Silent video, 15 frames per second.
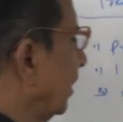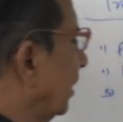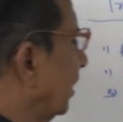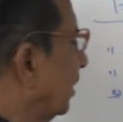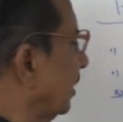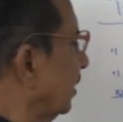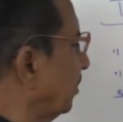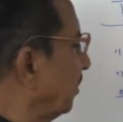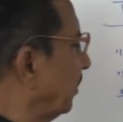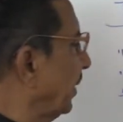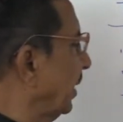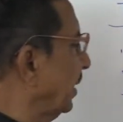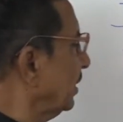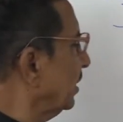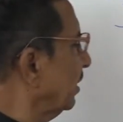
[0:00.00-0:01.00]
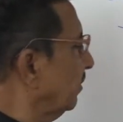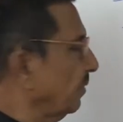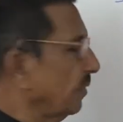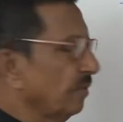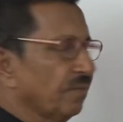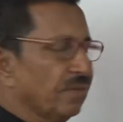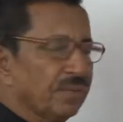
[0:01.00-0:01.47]
This P is
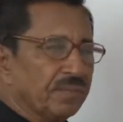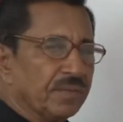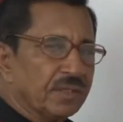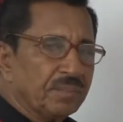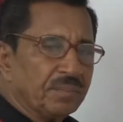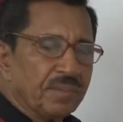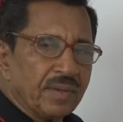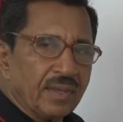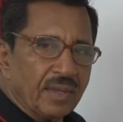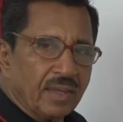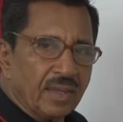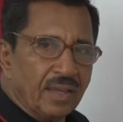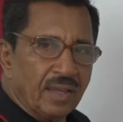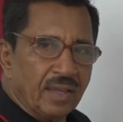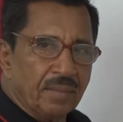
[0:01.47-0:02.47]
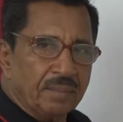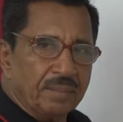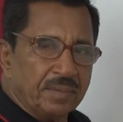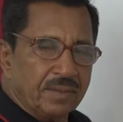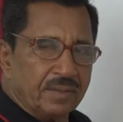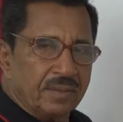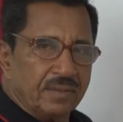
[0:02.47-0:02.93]
different from this P. P.
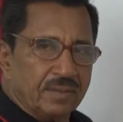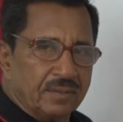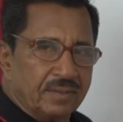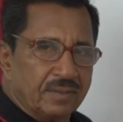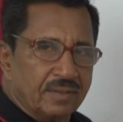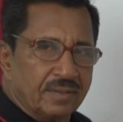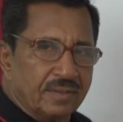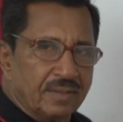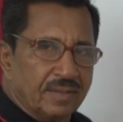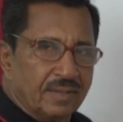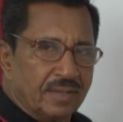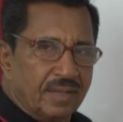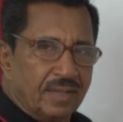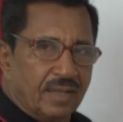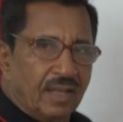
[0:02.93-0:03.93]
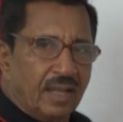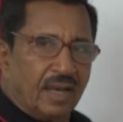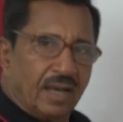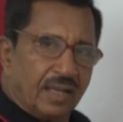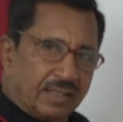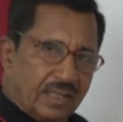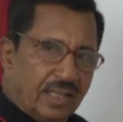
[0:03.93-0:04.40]

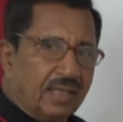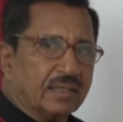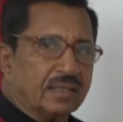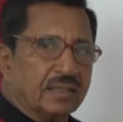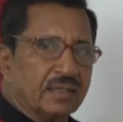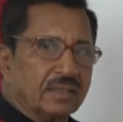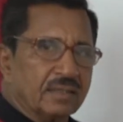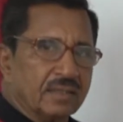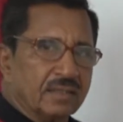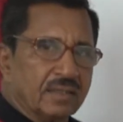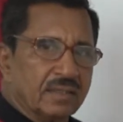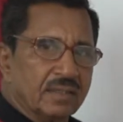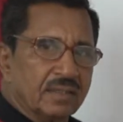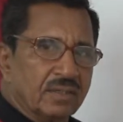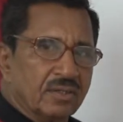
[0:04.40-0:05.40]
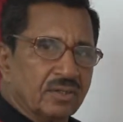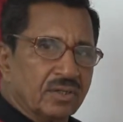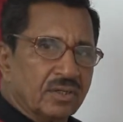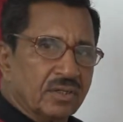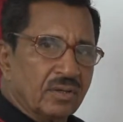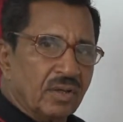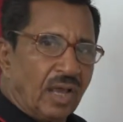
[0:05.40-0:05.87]
Like that.
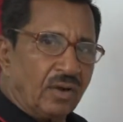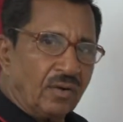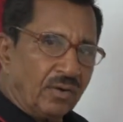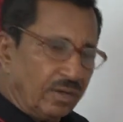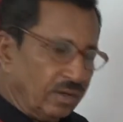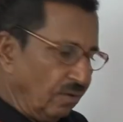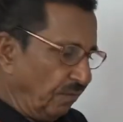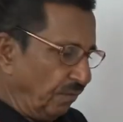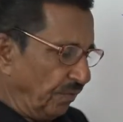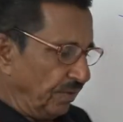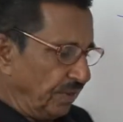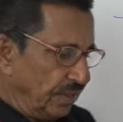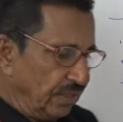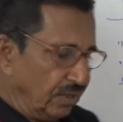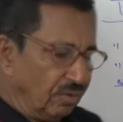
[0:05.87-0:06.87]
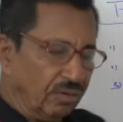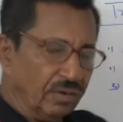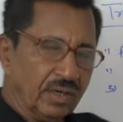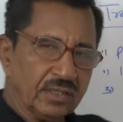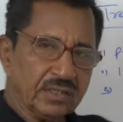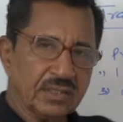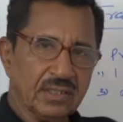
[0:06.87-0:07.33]
According to phonetic
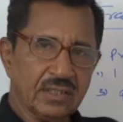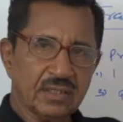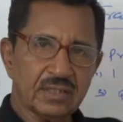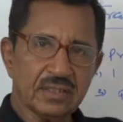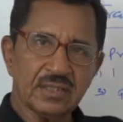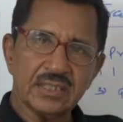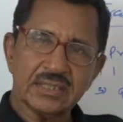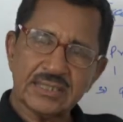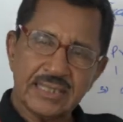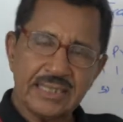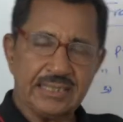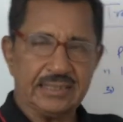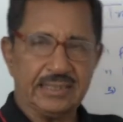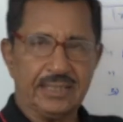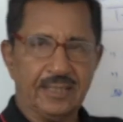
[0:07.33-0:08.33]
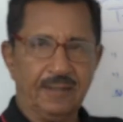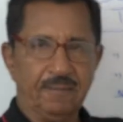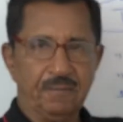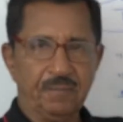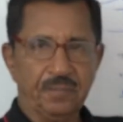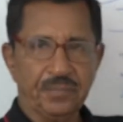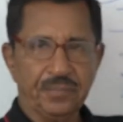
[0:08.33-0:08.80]
context, they change.
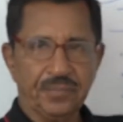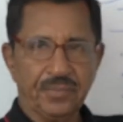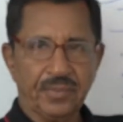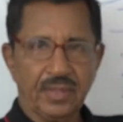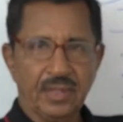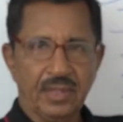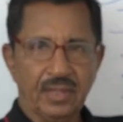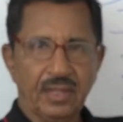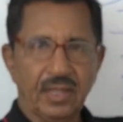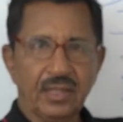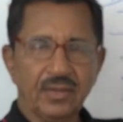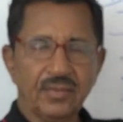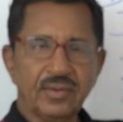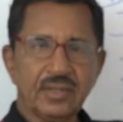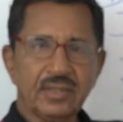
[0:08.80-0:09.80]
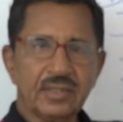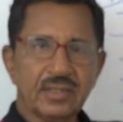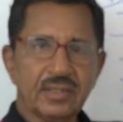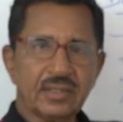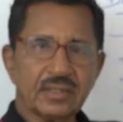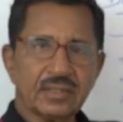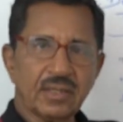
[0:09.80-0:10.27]
In other words,
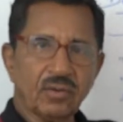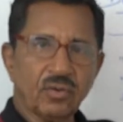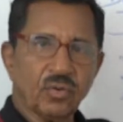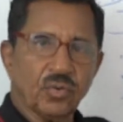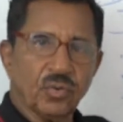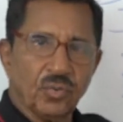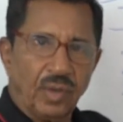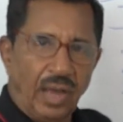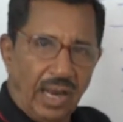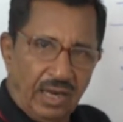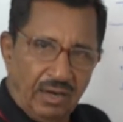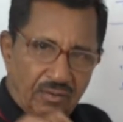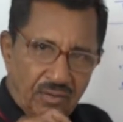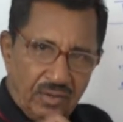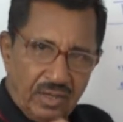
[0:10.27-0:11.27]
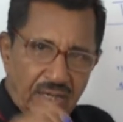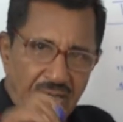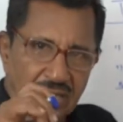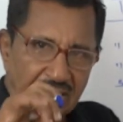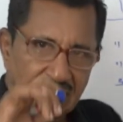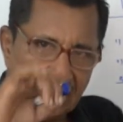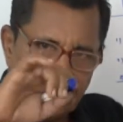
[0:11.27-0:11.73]
it's a group,
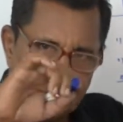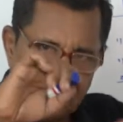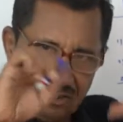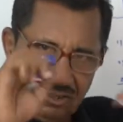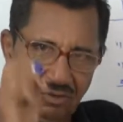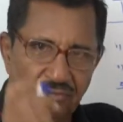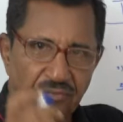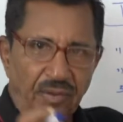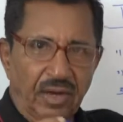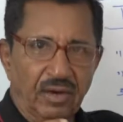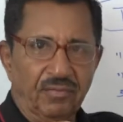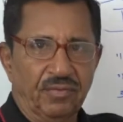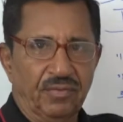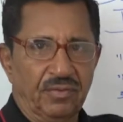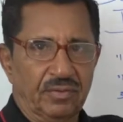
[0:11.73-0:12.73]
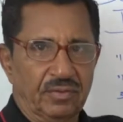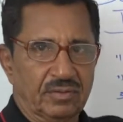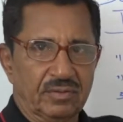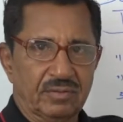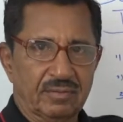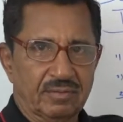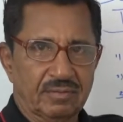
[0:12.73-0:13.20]
collection of
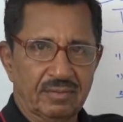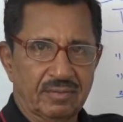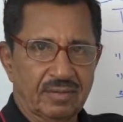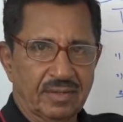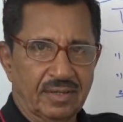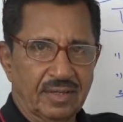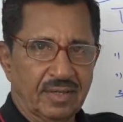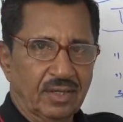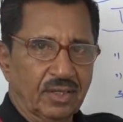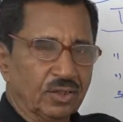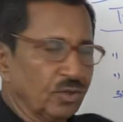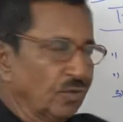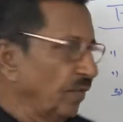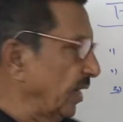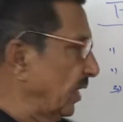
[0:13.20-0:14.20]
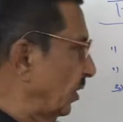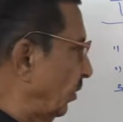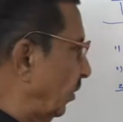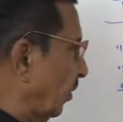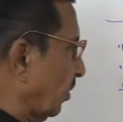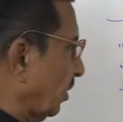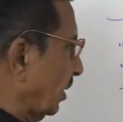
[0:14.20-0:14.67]
allophones. So when
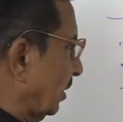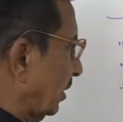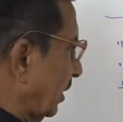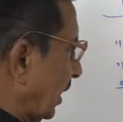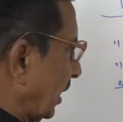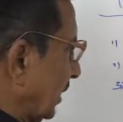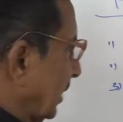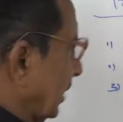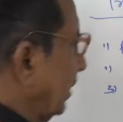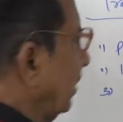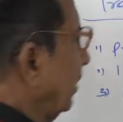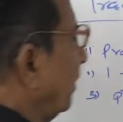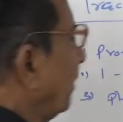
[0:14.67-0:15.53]
you contrast the